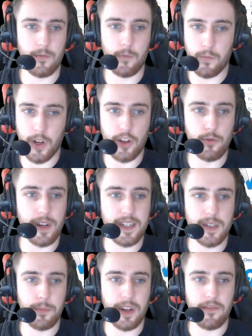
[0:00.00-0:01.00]
Good
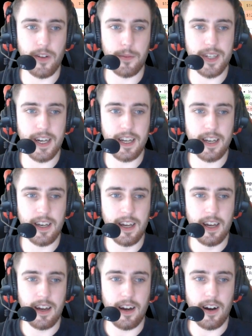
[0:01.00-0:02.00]
weeks to pick Flipside in
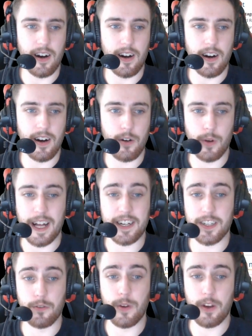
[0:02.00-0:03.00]
are, well,
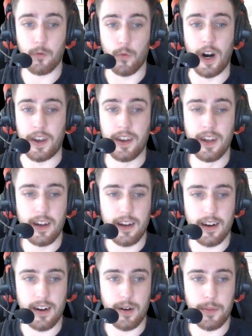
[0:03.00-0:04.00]
actually week 1,
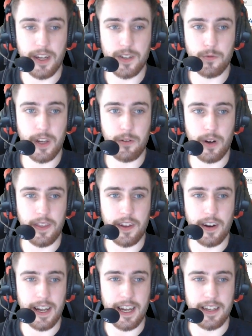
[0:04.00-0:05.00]
because week 1
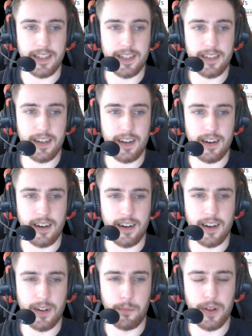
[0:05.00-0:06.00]
they're against
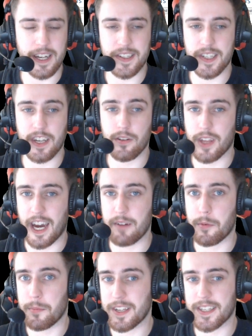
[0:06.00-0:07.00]
Complexity, who they
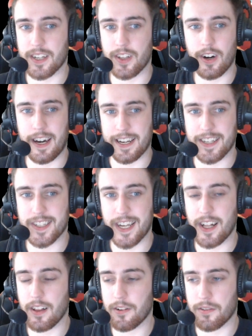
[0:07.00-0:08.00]
have been beating a lot, and
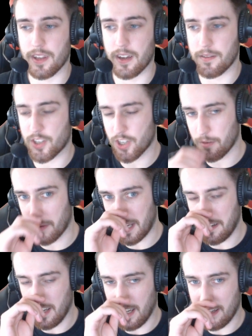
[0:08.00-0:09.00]
Excel, who they should
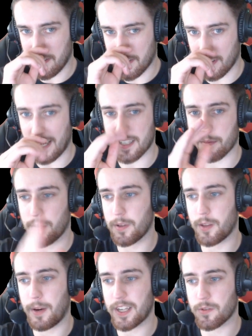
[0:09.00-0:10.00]
beat. So that's
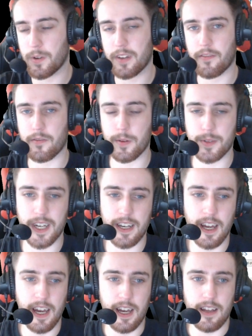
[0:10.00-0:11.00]
probably the best week for Flipside.